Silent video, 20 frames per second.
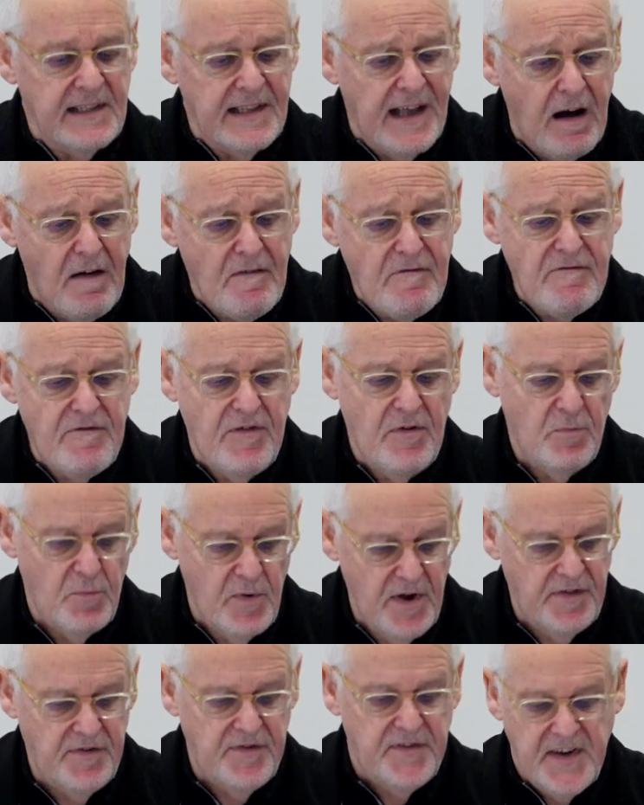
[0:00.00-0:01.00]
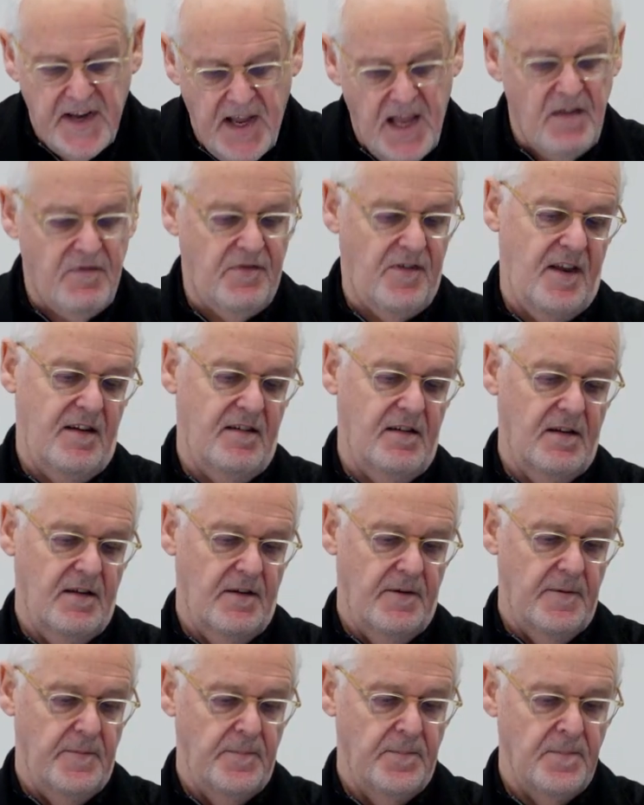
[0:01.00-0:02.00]
love with David.
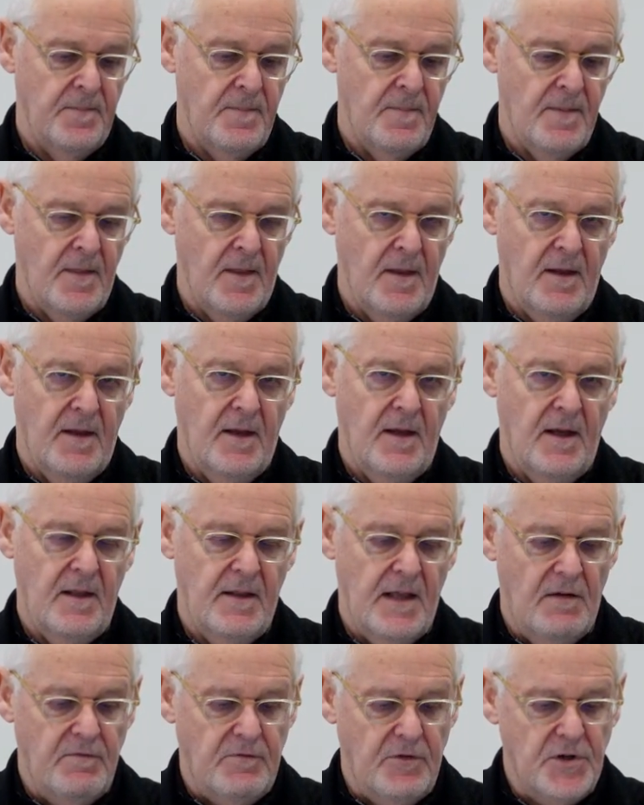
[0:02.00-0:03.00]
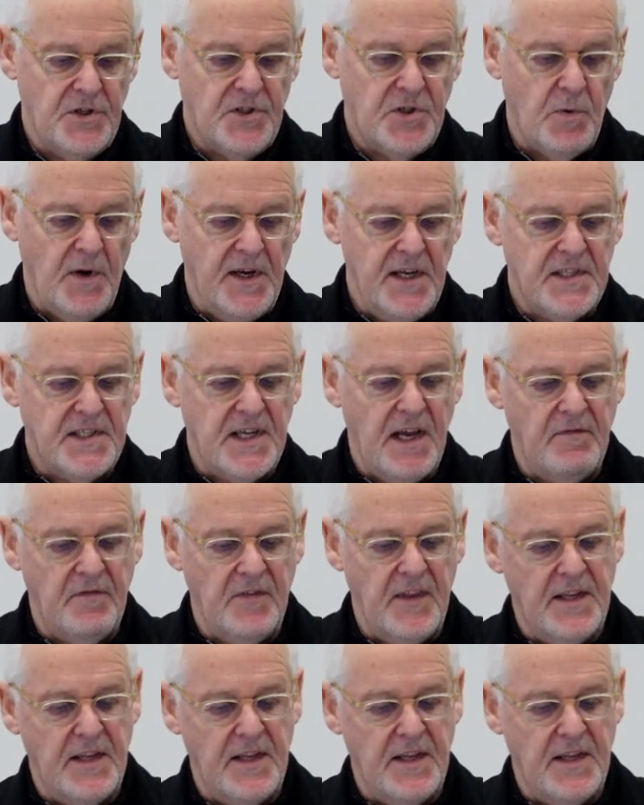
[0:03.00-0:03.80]
And then verse 27,